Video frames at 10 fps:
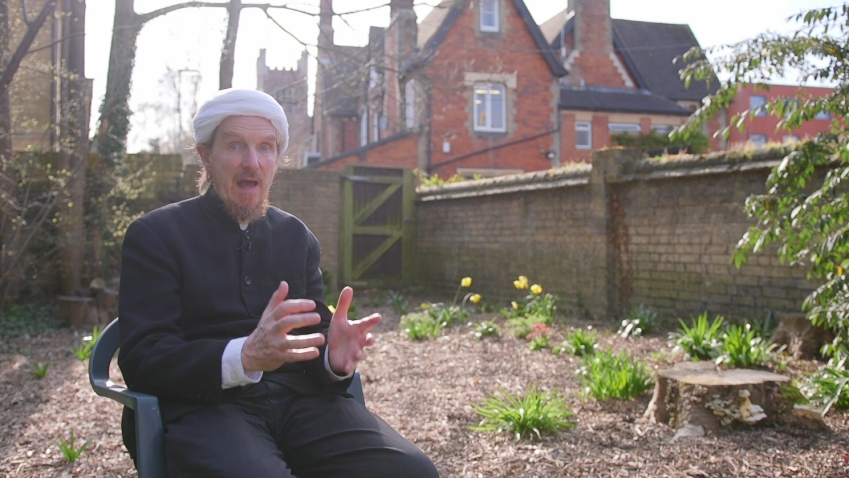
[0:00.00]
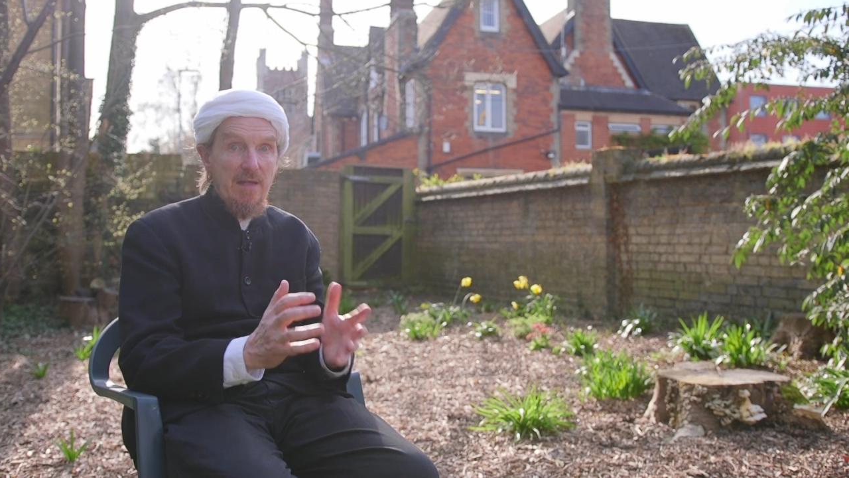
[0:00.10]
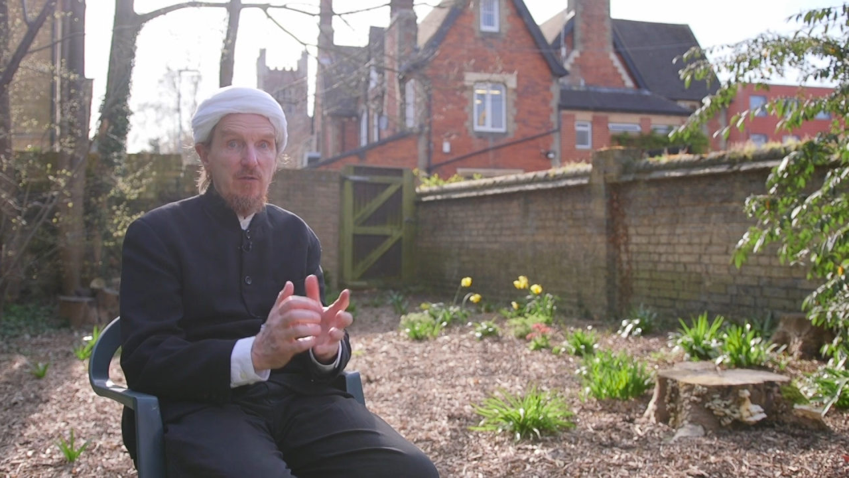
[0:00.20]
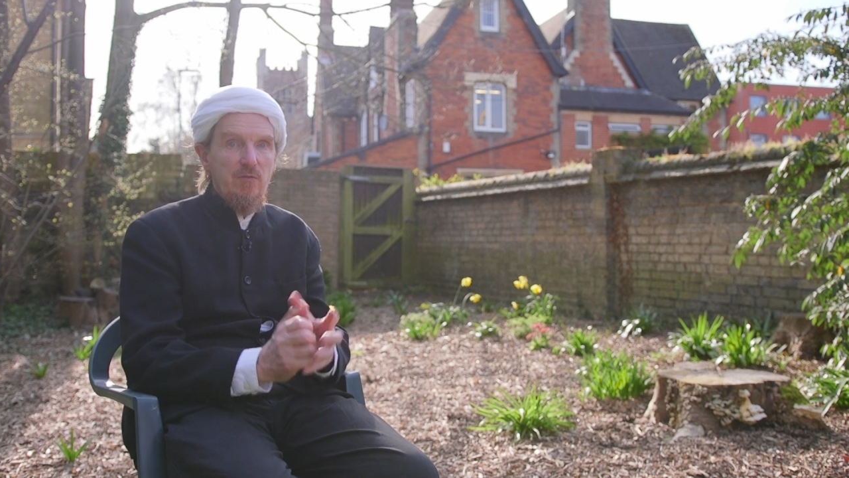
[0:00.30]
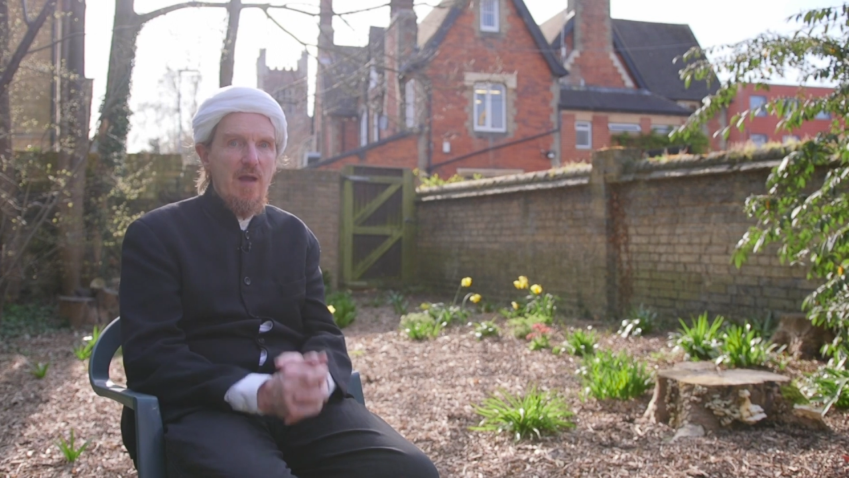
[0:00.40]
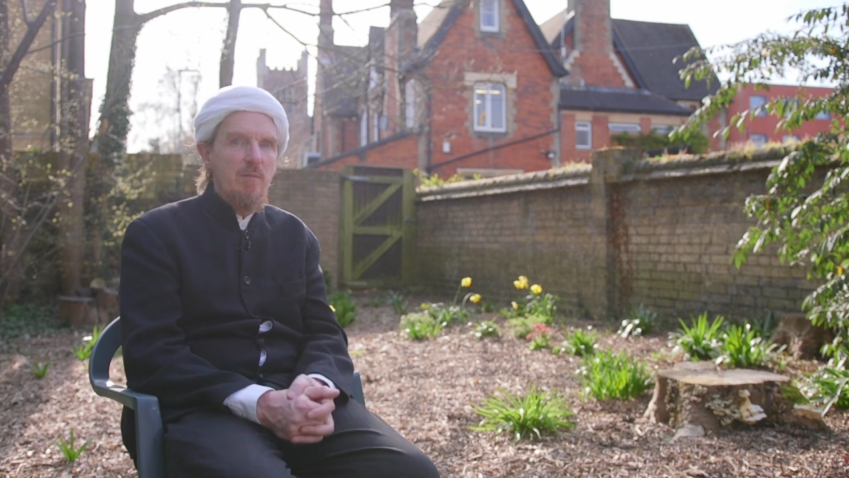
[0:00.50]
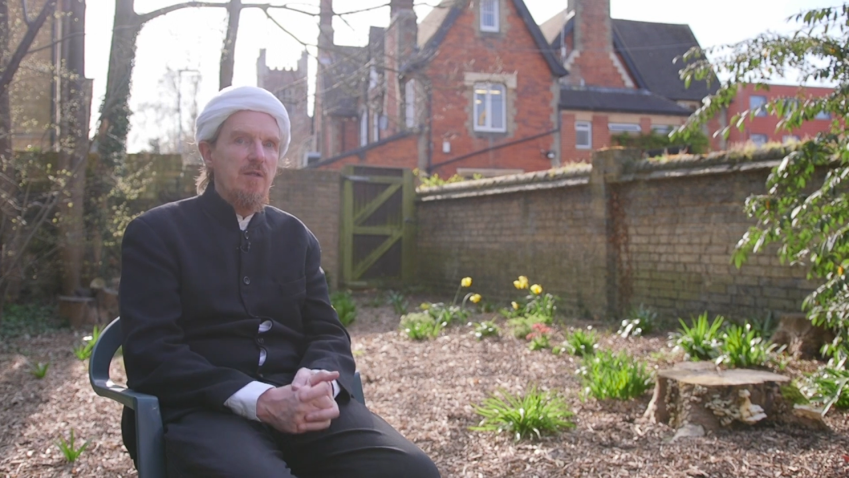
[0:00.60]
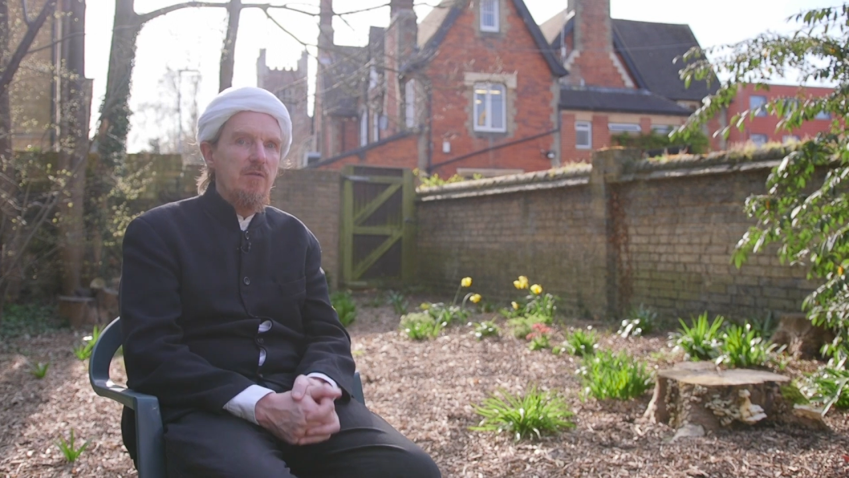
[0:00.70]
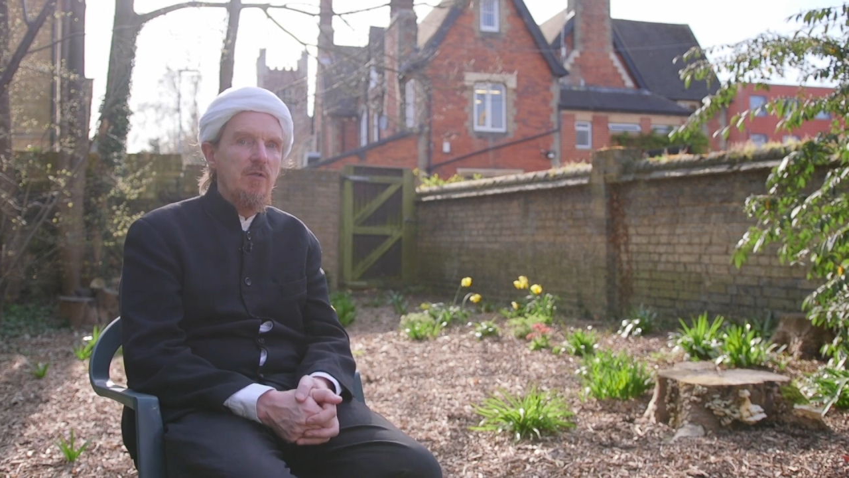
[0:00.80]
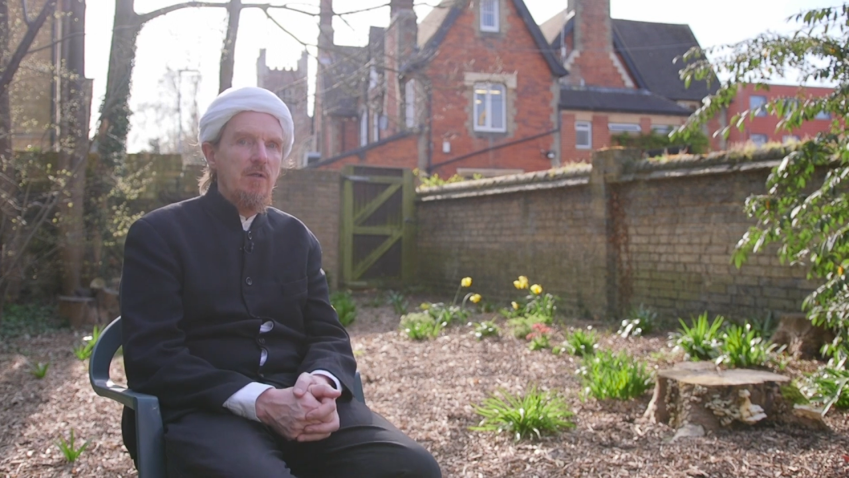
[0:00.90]
and as
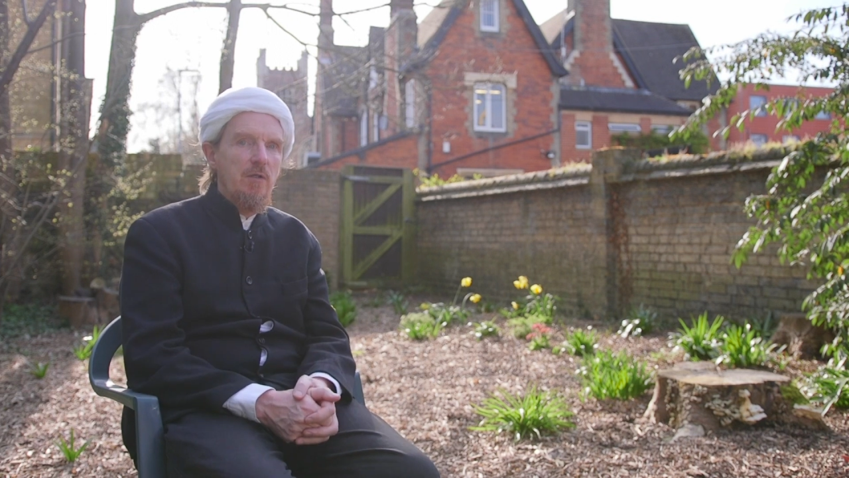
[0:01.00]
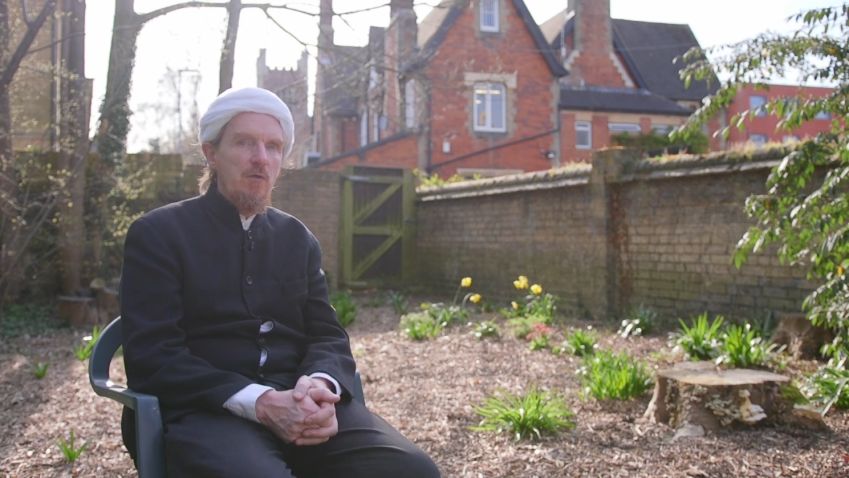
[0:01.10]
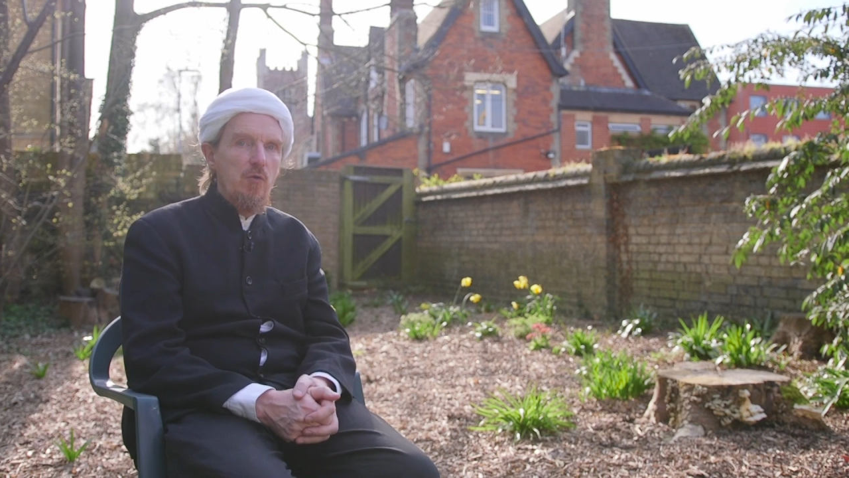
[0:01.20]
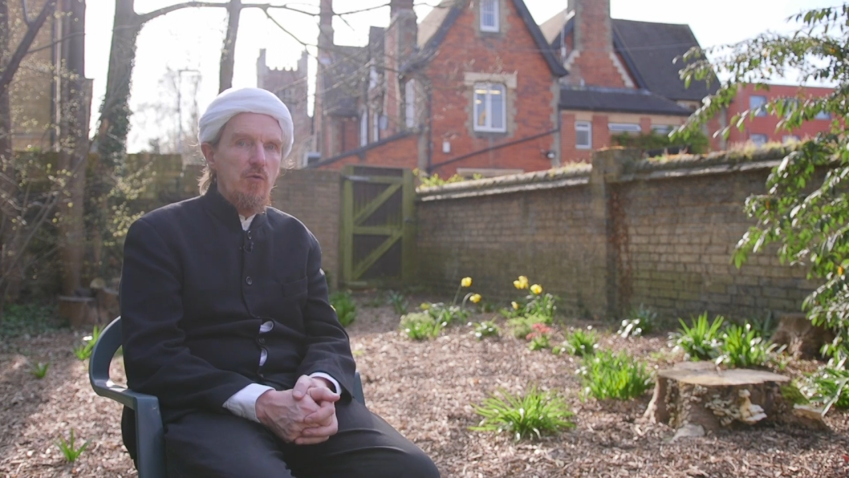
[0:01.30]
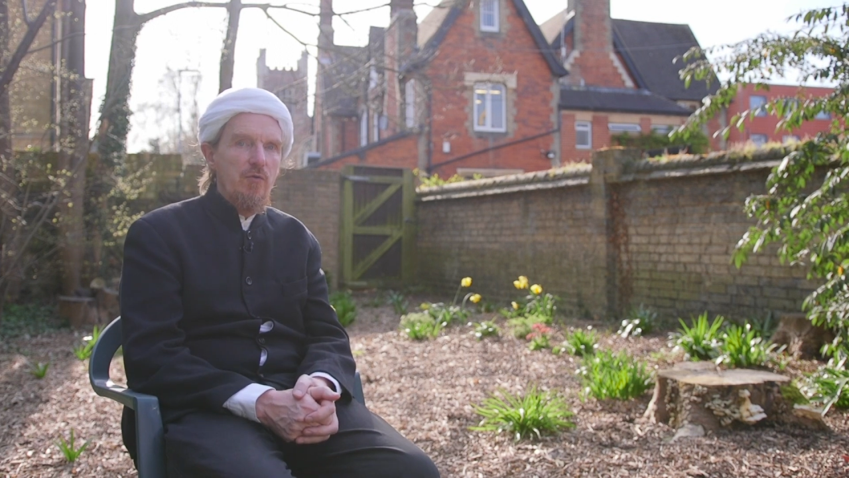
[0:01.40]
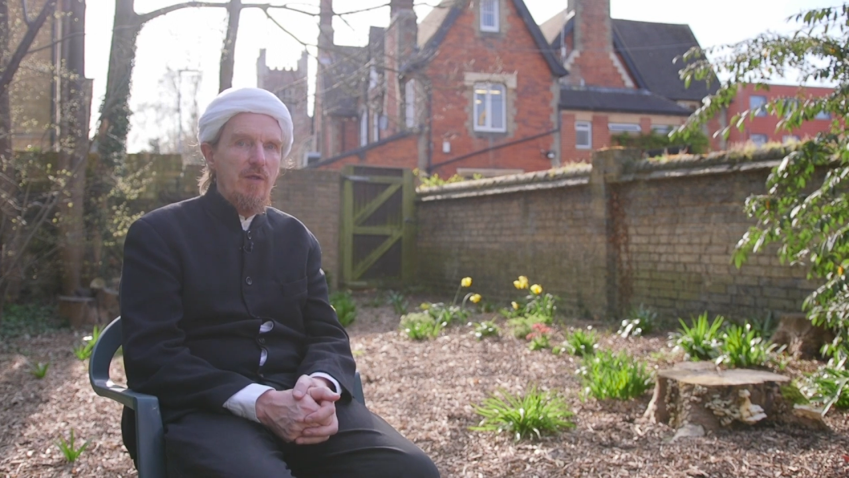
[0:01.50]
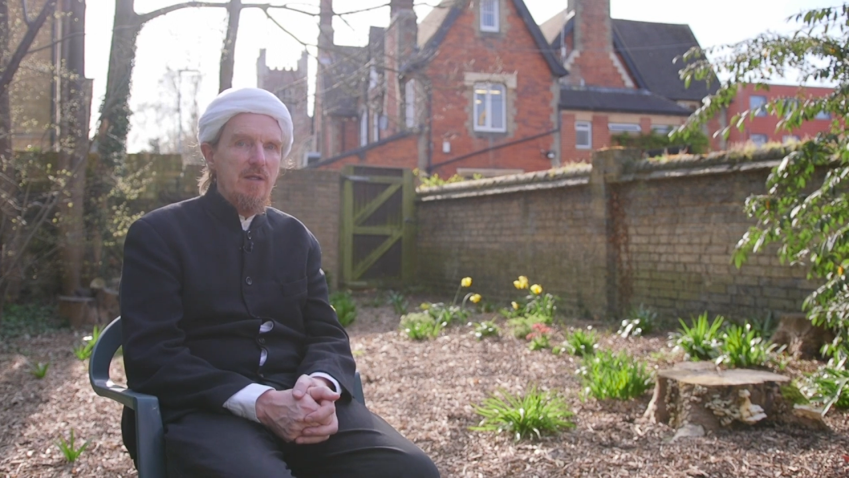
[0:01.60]
families whose